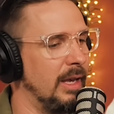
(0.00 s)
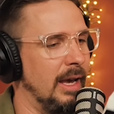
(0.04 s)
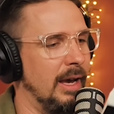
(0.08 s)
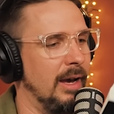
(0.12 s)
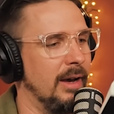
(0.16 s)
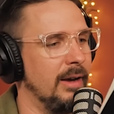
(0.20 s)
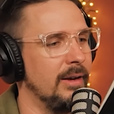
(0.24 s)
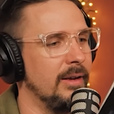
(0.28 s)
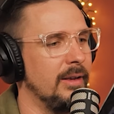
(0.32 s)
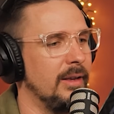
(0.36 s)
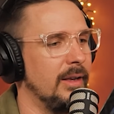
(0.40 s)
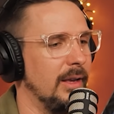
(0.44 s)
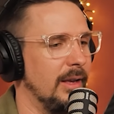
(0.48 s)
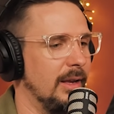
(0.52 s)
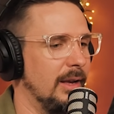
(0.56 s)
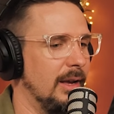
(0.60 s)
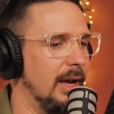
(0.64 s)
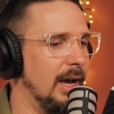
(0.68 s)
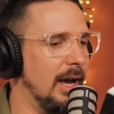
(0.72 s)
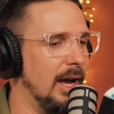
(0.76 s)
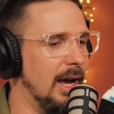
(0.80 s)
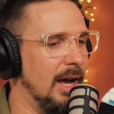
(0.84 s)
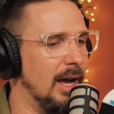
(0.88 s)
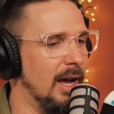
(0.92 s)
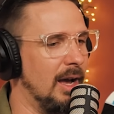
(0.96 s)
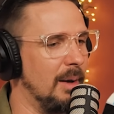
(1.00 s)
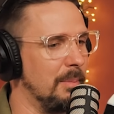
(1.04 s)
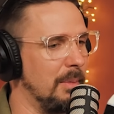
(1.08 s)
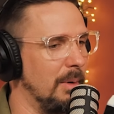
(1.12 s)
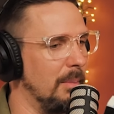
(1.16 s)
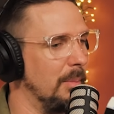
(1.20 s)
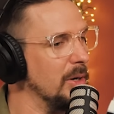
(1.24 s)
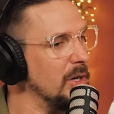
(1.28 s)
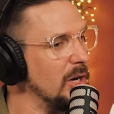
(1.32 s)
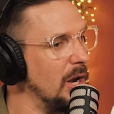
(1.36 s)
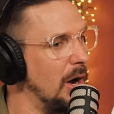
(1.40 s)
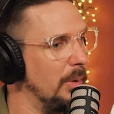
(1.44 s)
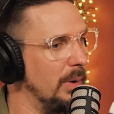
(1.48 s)
Yeah.
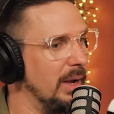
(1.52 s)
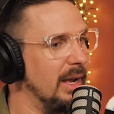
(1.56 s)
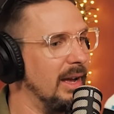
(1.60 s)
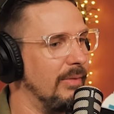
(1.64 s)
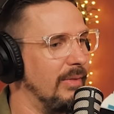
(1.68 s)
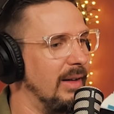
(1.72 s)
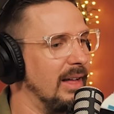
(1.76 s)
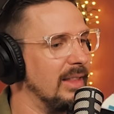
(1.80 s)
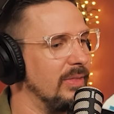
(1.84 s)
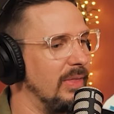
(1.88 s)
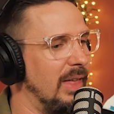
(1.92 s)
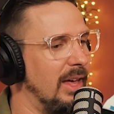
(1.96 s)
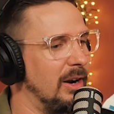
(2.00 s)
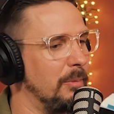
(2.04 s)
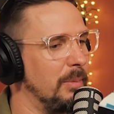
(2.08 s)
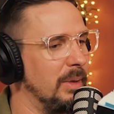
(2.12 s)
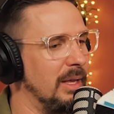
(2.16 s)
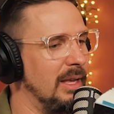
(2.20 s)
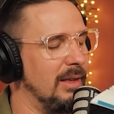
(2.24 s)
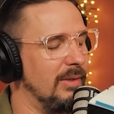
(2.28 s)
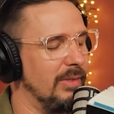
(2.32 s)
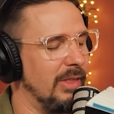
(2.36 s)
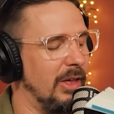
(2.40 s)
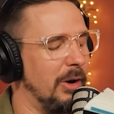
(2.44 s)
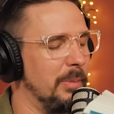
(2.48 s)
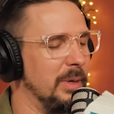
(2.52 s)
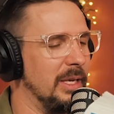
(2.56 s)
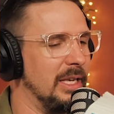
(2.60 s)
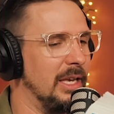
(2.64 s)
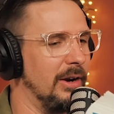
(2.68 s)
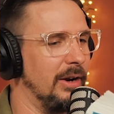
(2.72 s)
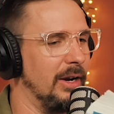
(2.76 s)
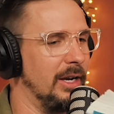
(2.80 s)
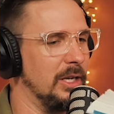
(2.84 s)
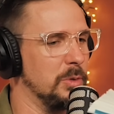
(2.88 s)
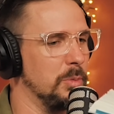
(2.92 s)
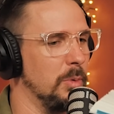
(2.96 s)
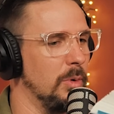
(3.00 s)
But no, yeah, that'll be
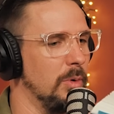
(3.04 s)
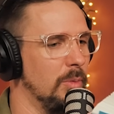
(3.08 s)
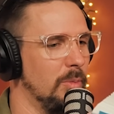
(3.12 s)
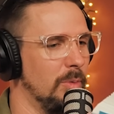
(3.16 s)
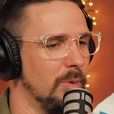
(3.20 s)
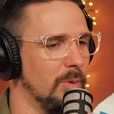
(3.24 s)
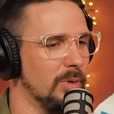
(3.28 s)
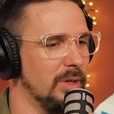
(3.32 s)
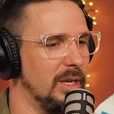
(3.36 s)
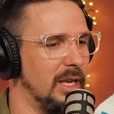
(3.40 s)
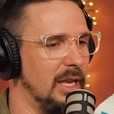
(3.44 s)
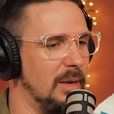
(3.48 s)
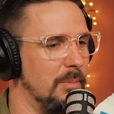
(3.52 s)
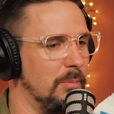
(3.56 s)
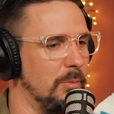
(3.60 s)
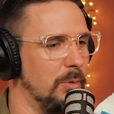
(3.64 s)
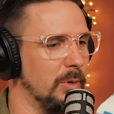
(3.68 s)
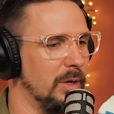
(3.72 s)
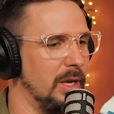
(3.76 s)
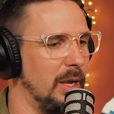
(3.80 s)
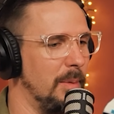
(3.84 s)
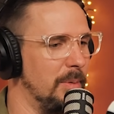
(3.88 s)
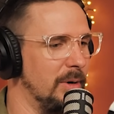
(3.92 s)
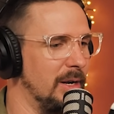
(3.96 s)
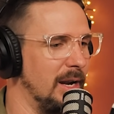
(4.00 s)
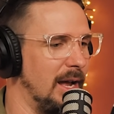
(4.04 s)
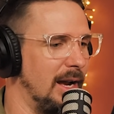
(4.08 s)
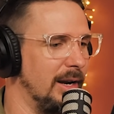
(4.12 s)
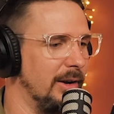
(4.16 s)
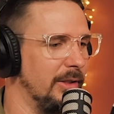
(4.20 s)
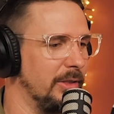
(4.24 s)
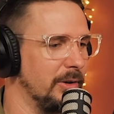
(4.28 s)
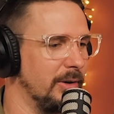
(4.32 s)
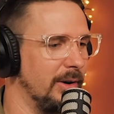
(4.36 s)
curious. We'll keep an eye to